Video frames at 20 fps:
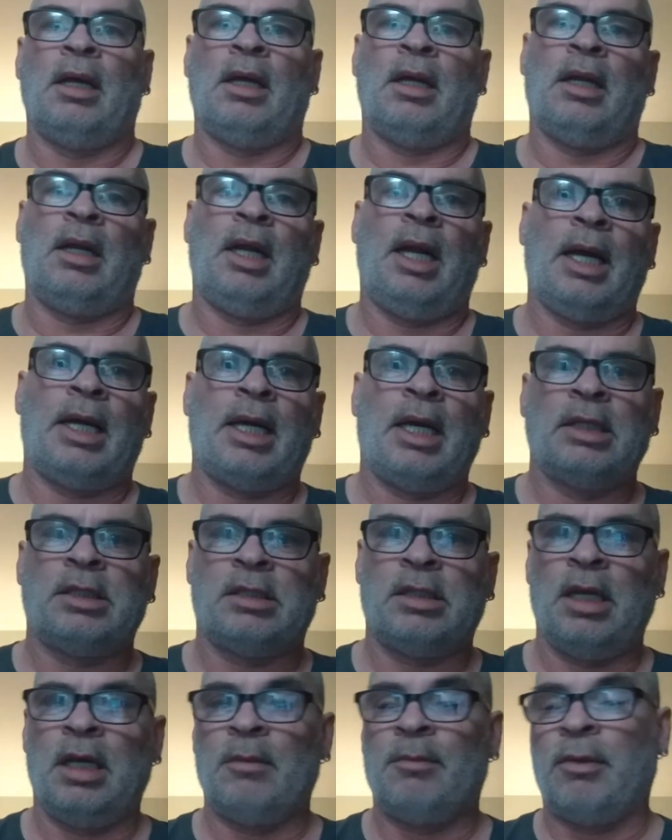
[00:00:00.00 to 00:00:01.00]
Like I
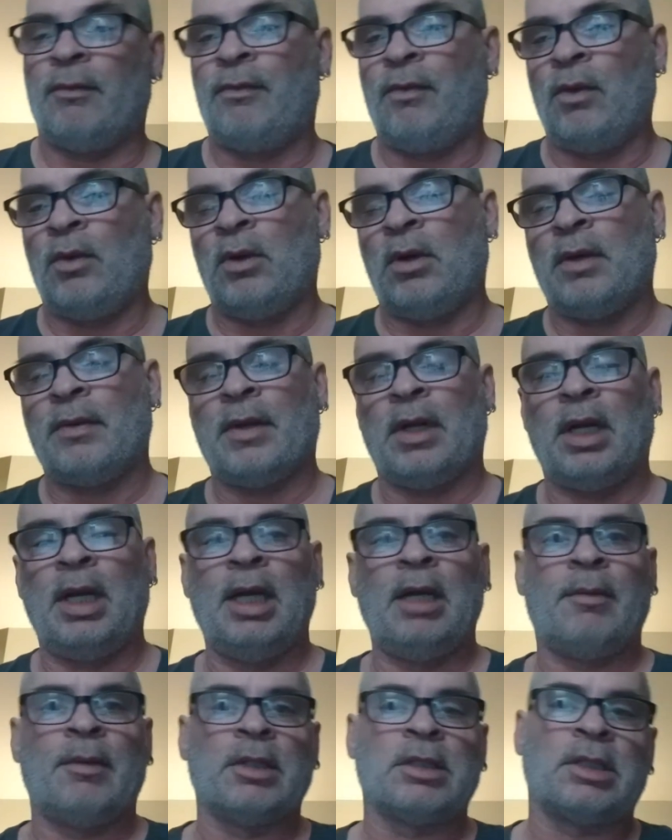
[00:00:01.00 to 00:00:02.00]
said before, the
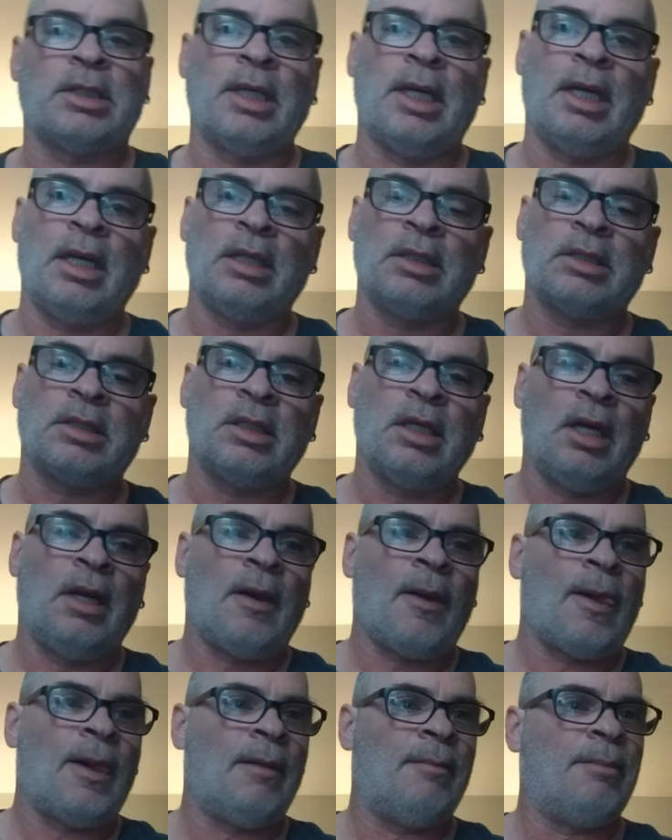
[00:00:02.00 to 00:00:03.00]
label says
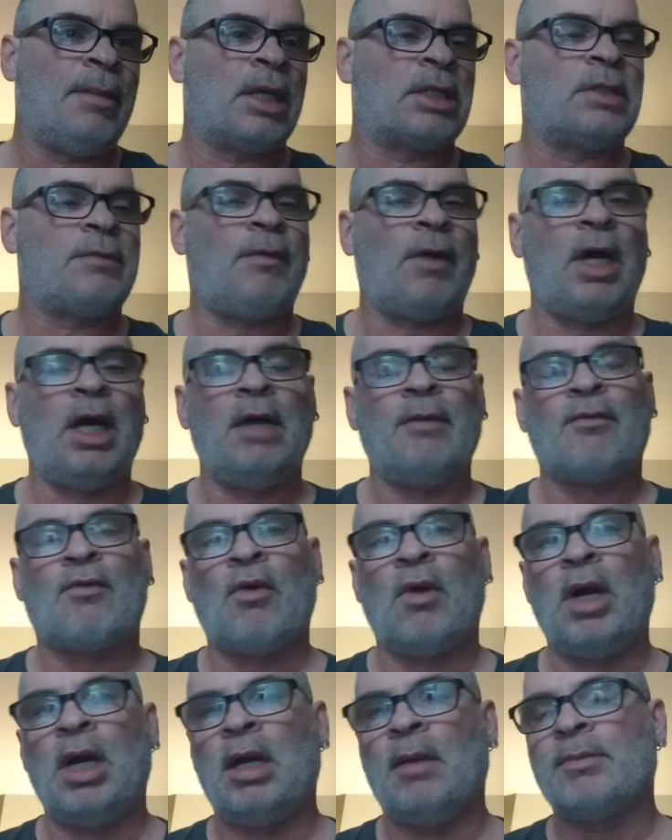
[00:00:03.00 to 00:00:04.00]
mix 5
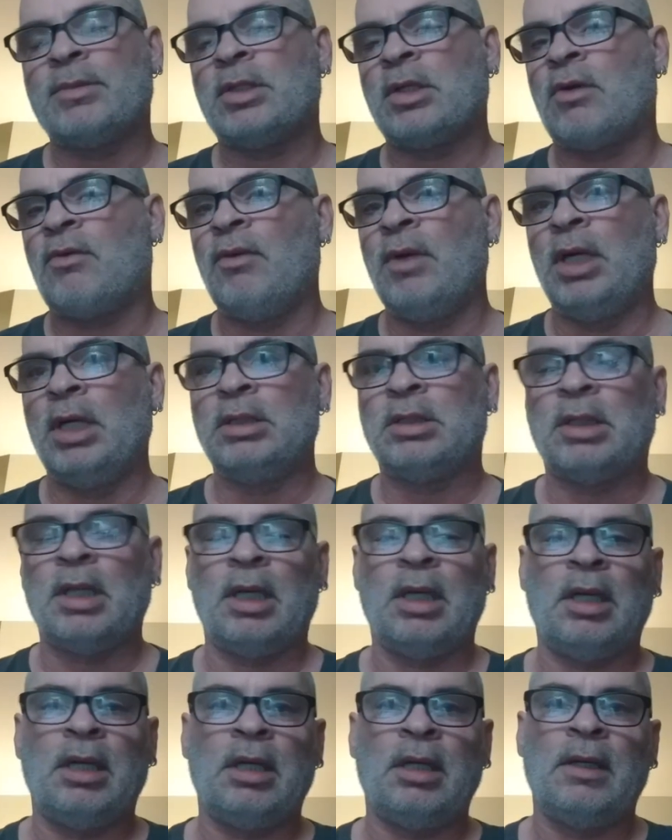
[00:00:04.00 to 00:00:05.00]
grams of
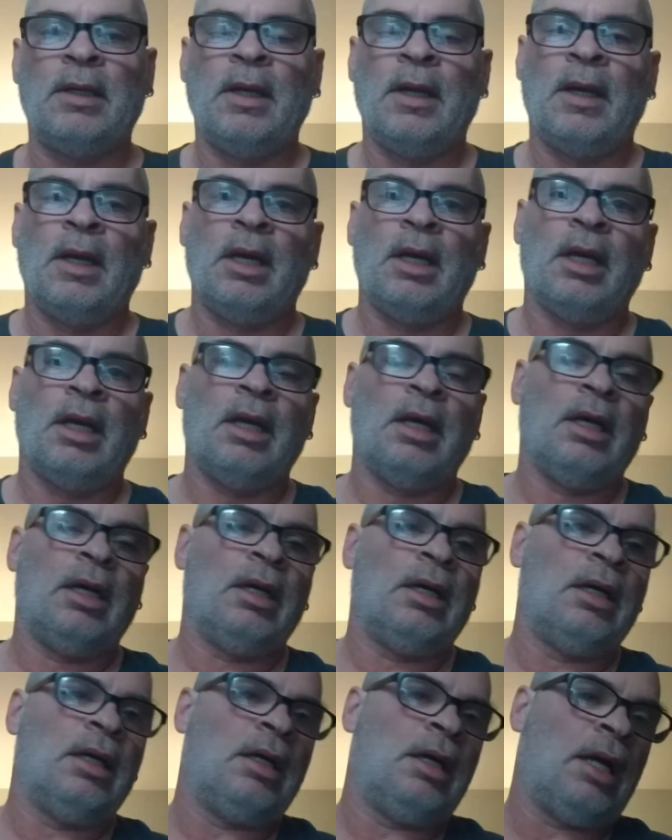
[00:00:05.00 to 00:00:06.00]
creatine
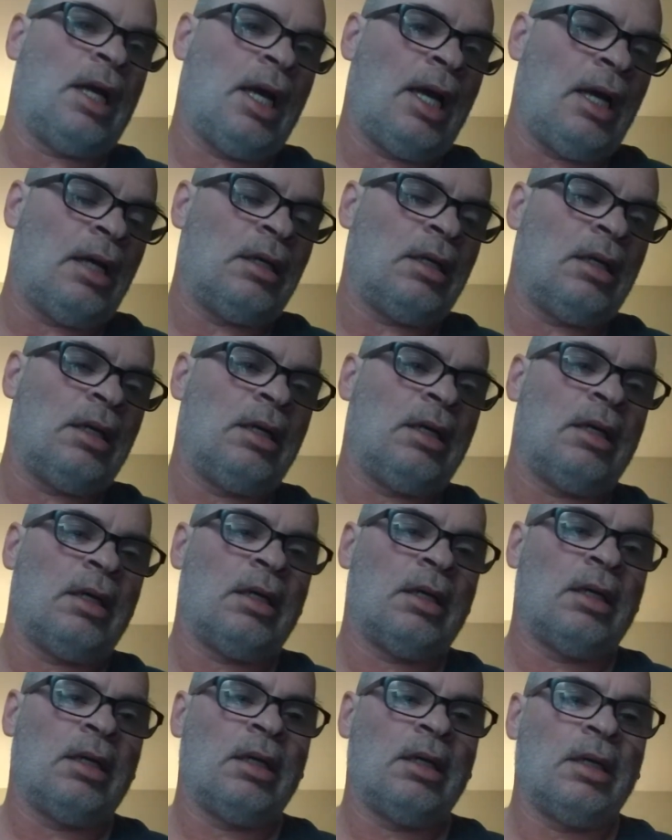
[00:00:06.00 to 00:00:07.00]
in
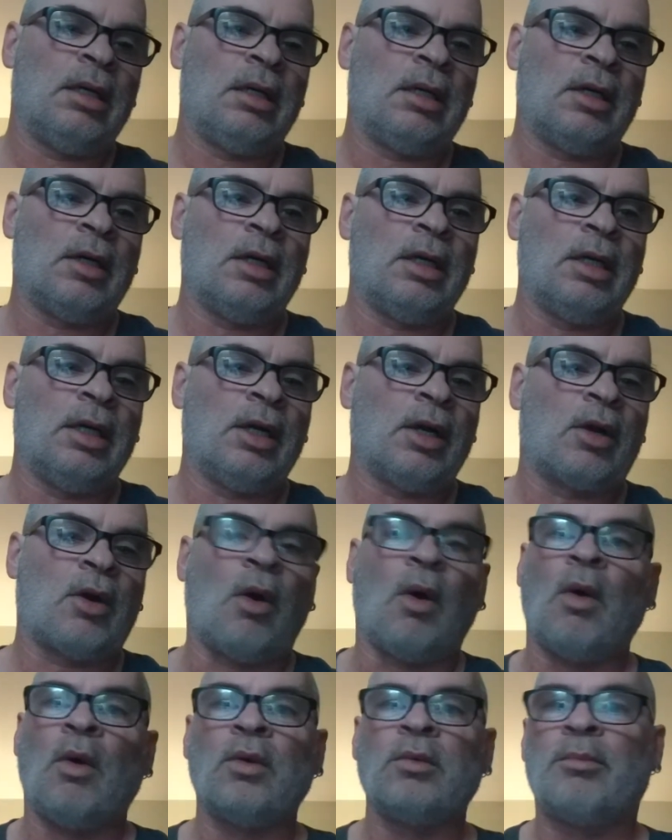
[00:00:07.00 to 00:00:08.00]
a
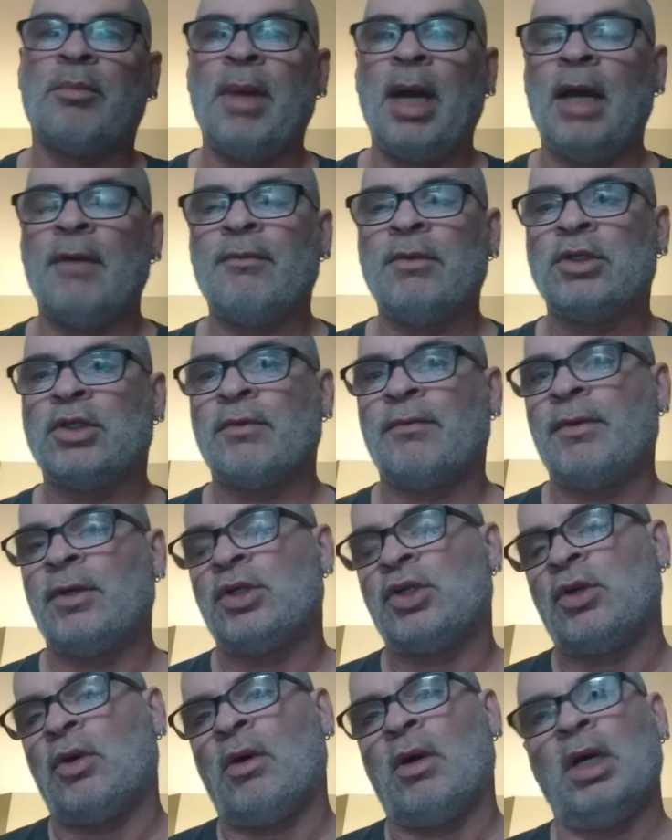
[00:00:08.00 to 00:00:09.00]
cold beverage of your
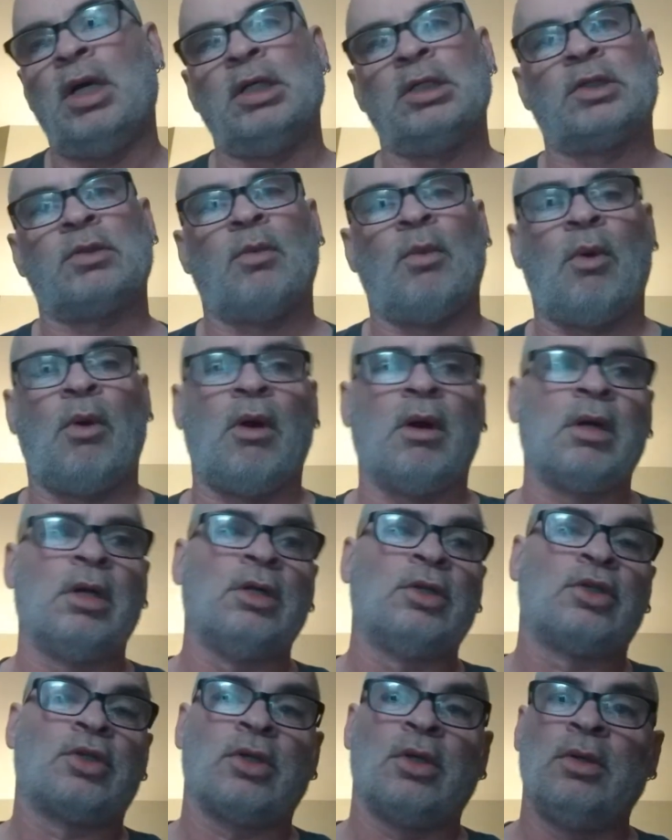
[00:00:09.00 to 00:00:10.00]
choice,
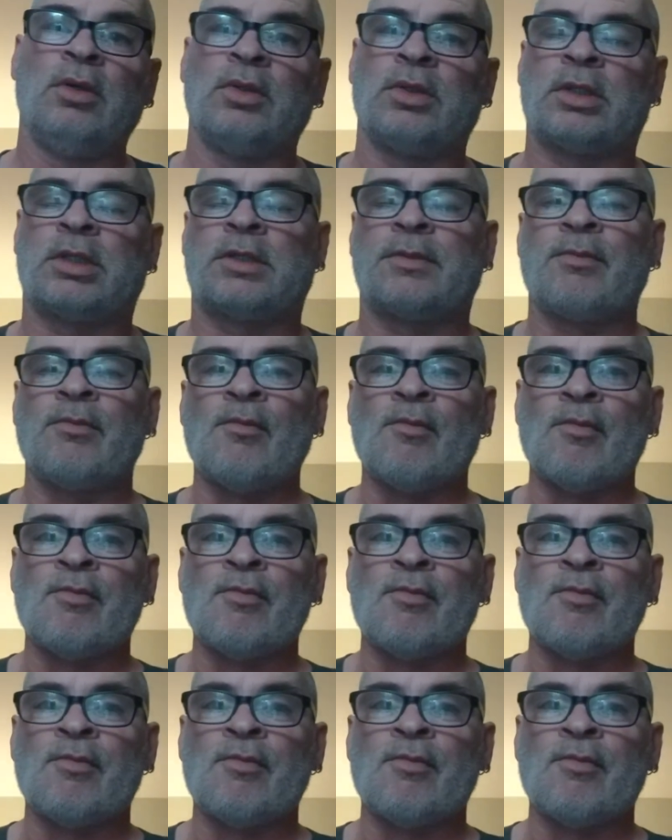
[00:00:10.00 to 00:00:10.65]
water, juice,